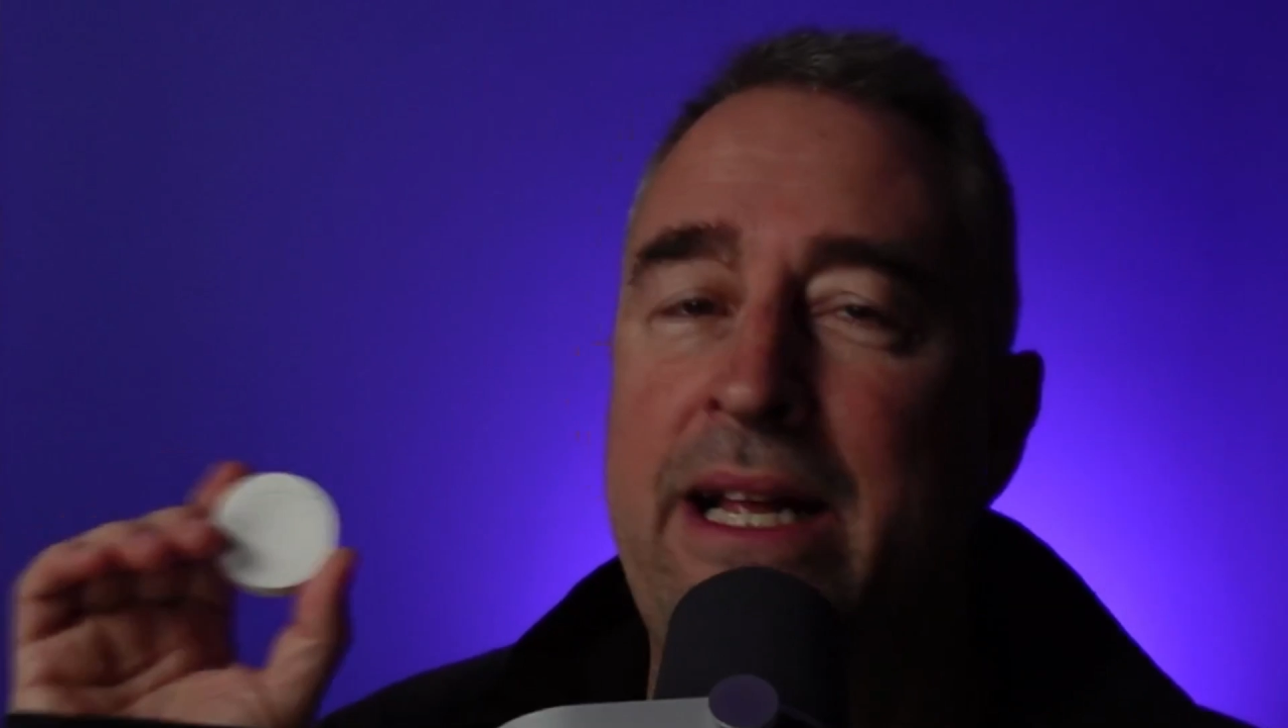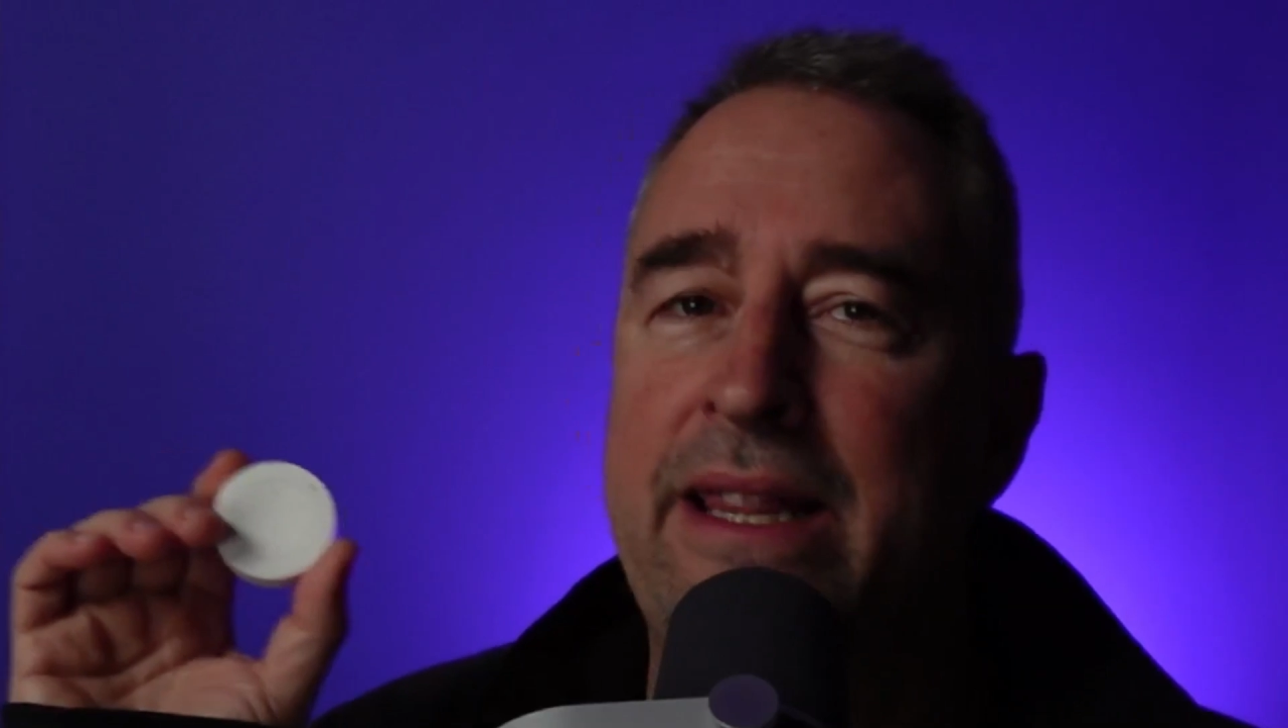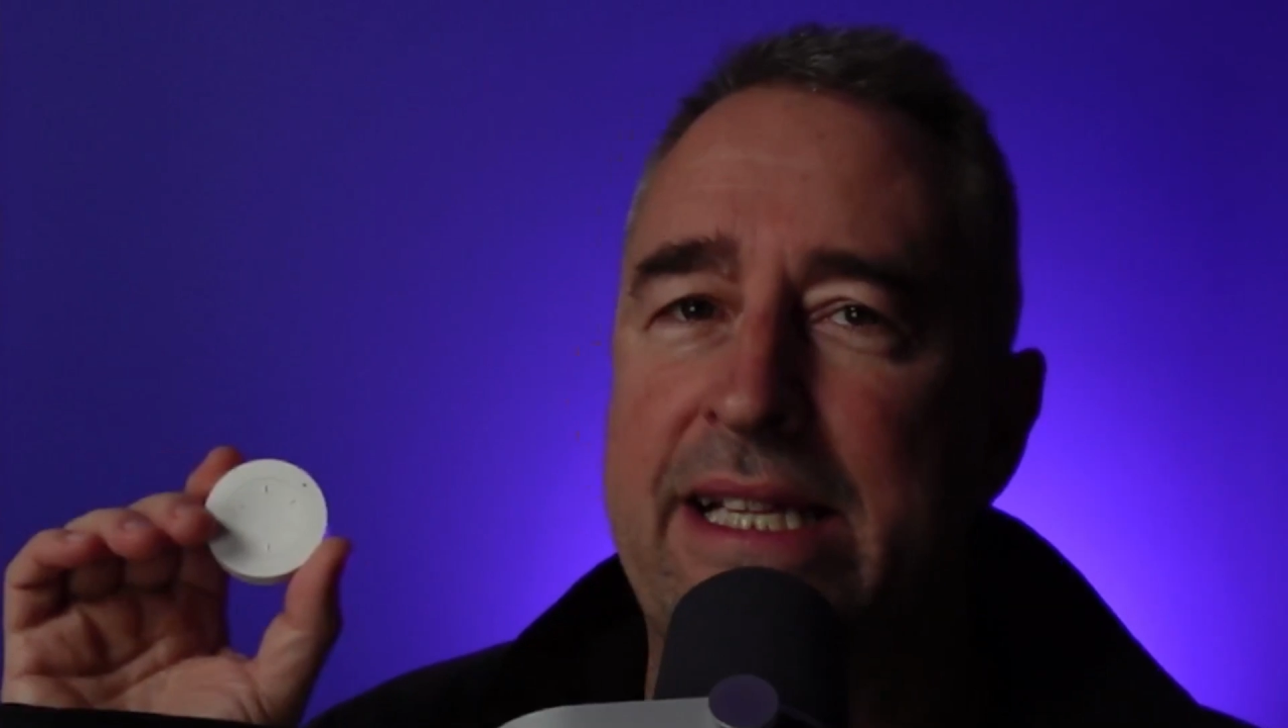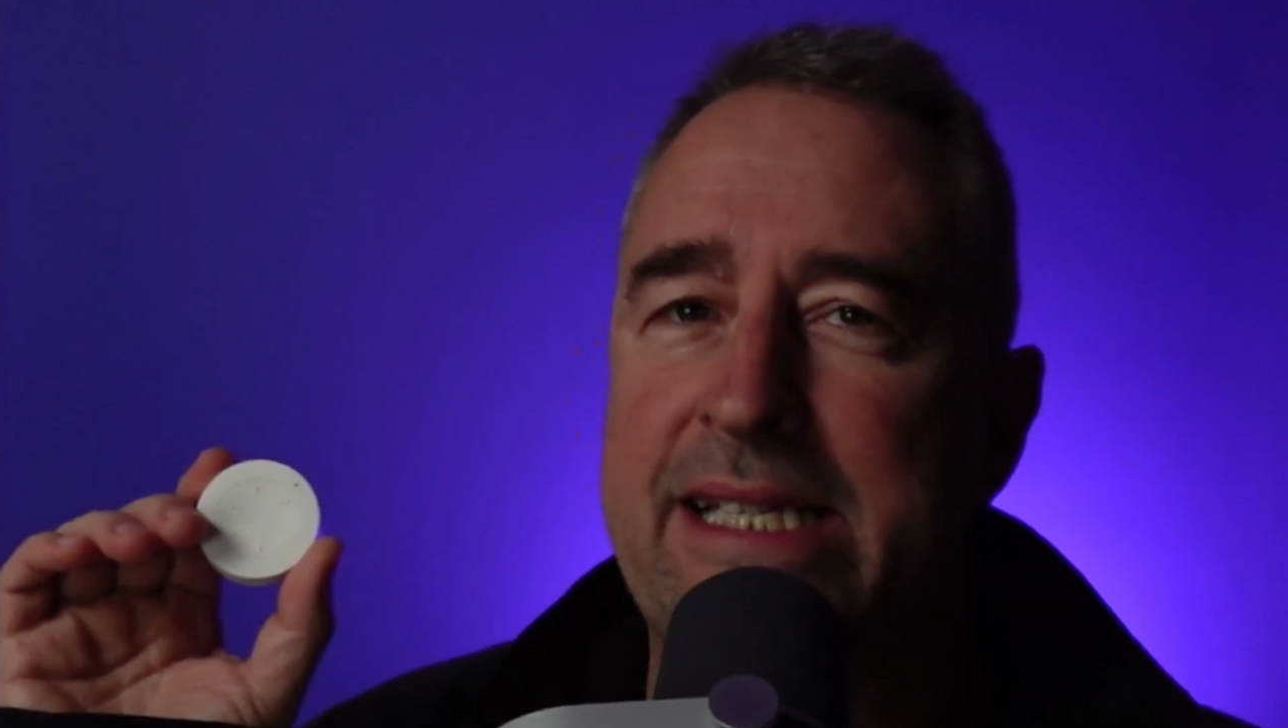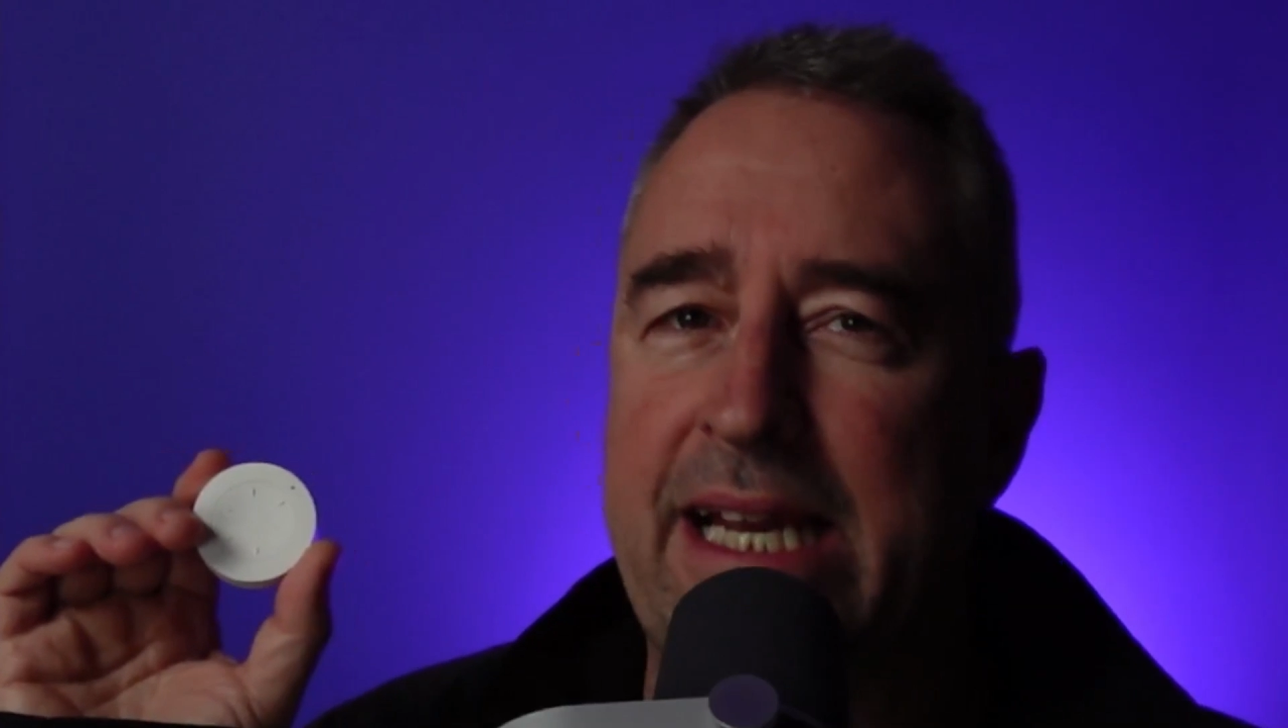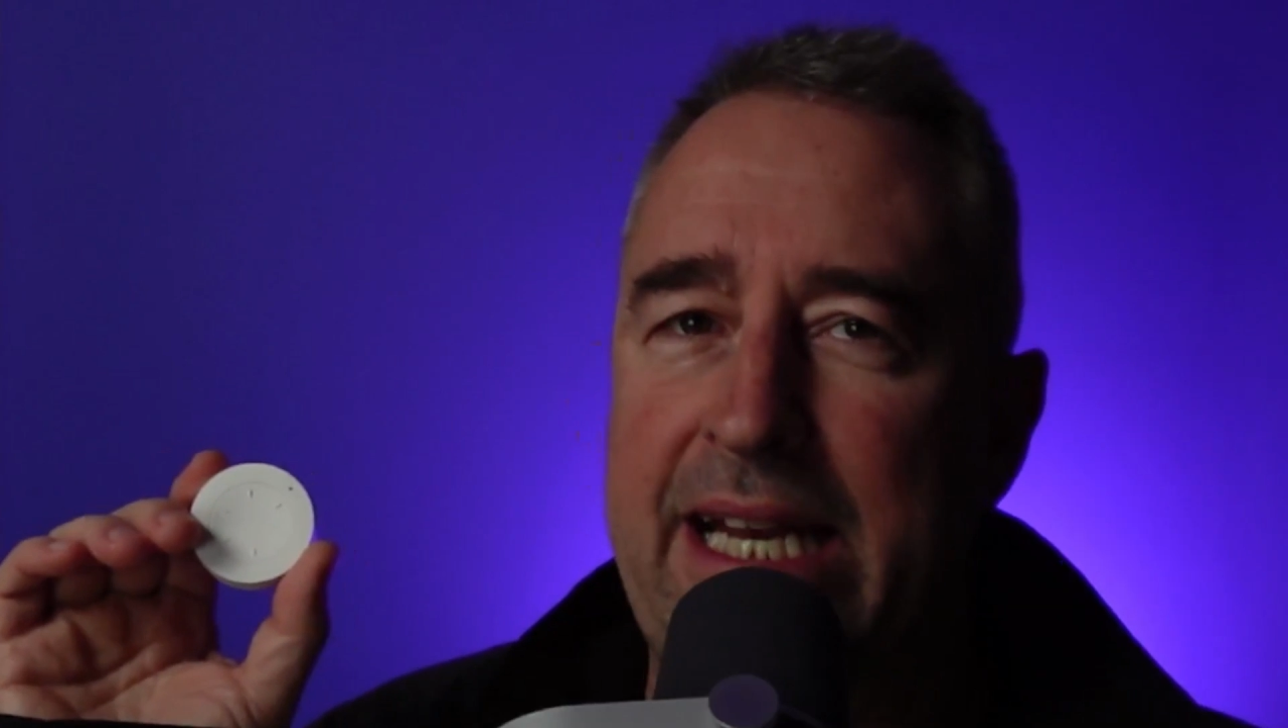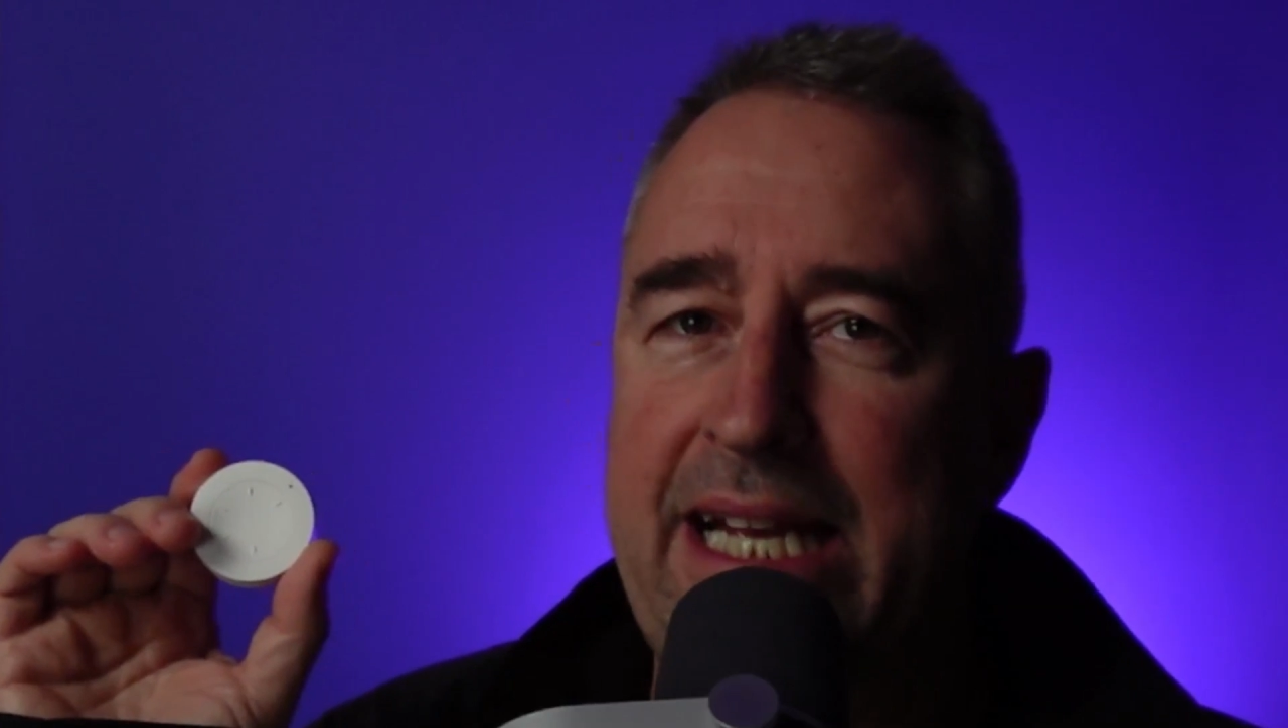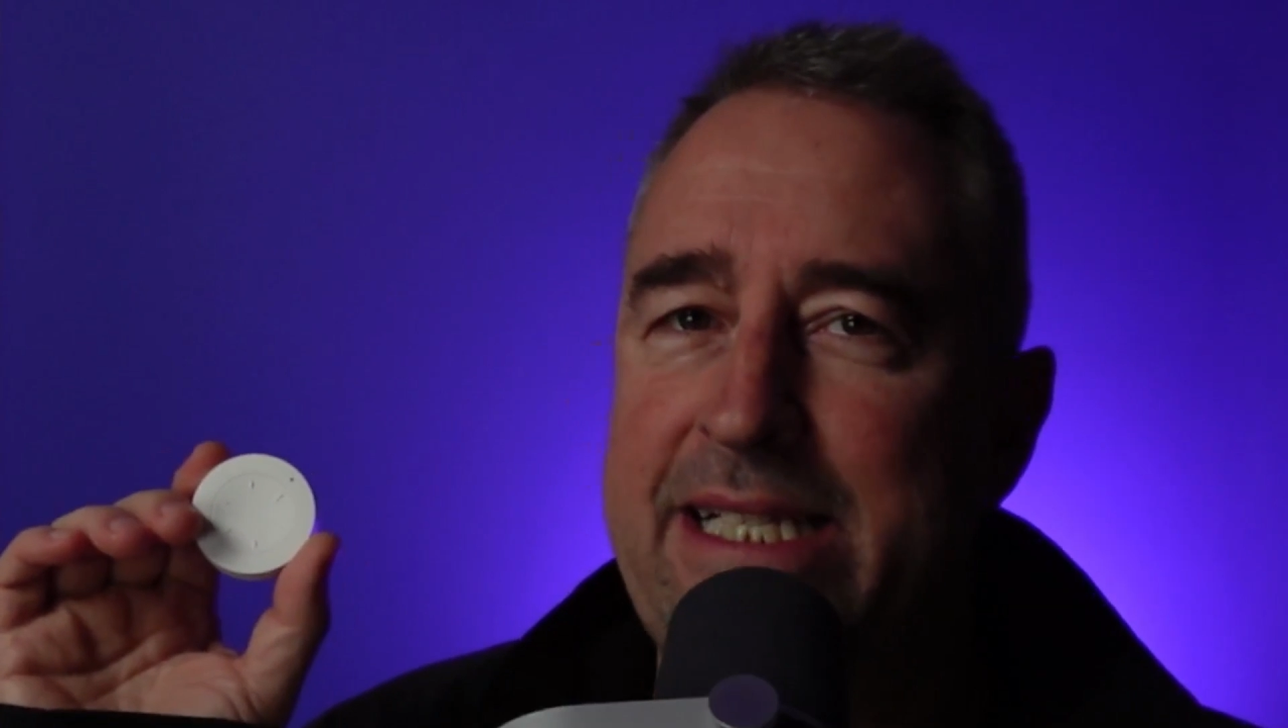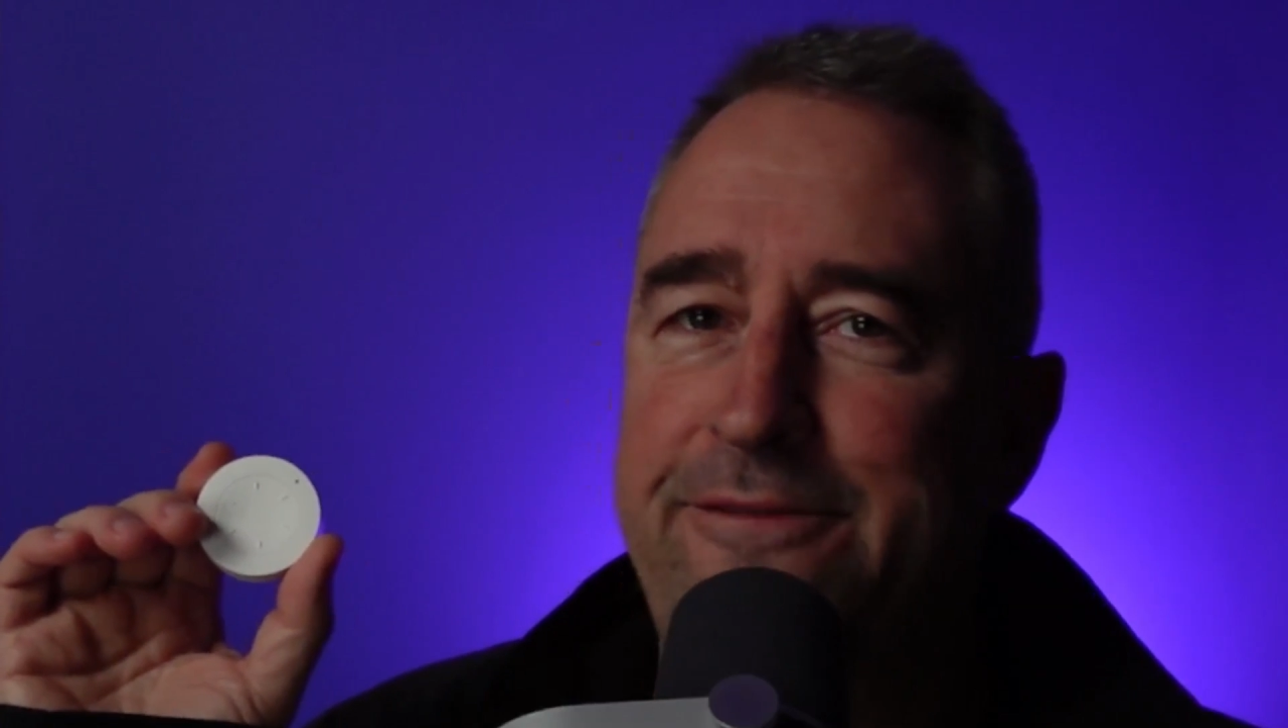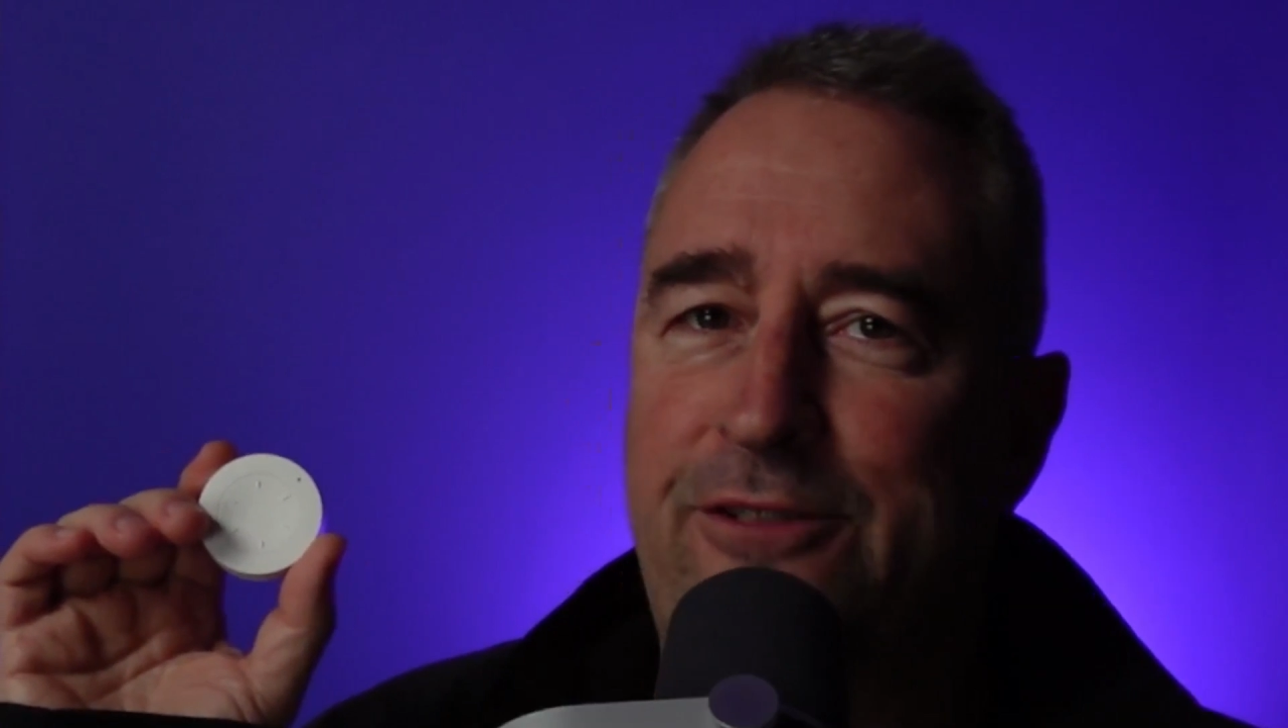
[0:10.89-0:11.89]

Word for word: that's connected